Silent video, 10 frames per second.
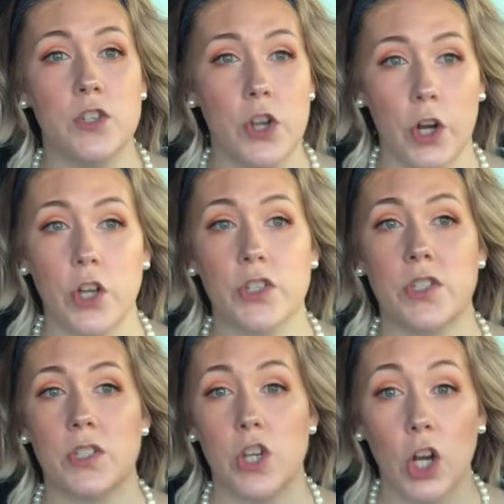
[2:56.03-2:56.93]

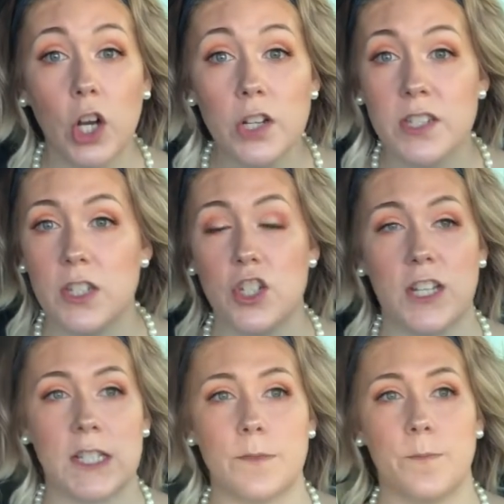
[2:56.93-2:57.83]
and
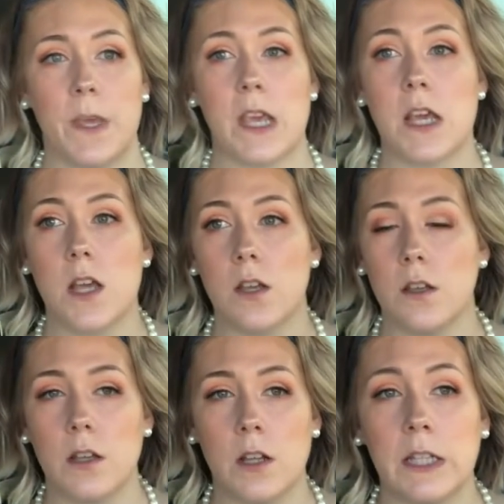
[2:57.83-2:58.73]
just be
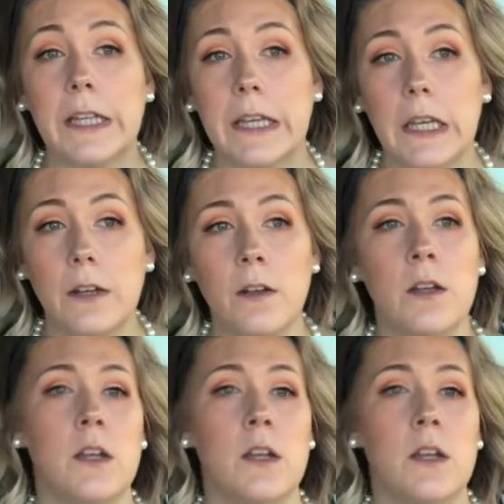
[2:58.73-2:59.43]
clinging,